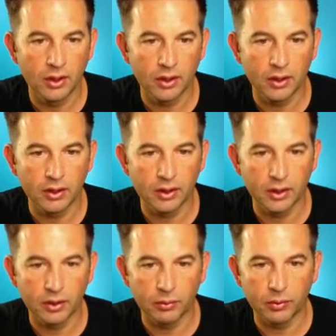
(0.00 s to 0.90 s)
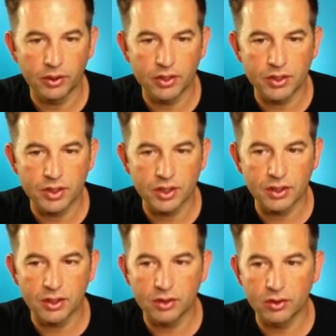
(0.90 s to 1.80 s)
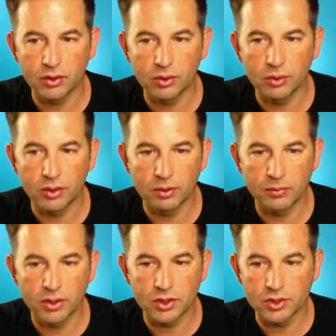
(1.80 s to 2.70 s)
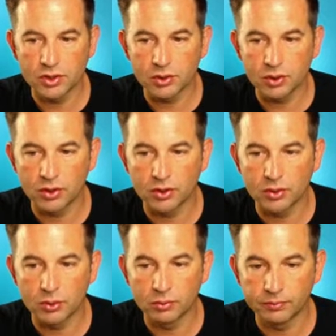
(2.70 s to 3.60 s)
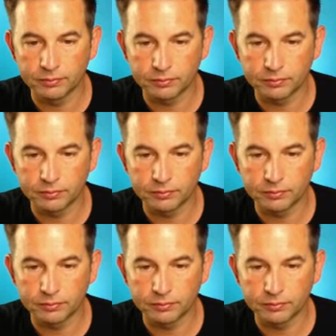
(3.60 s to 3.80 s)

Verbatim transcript: And really just anything you can do with images, you can do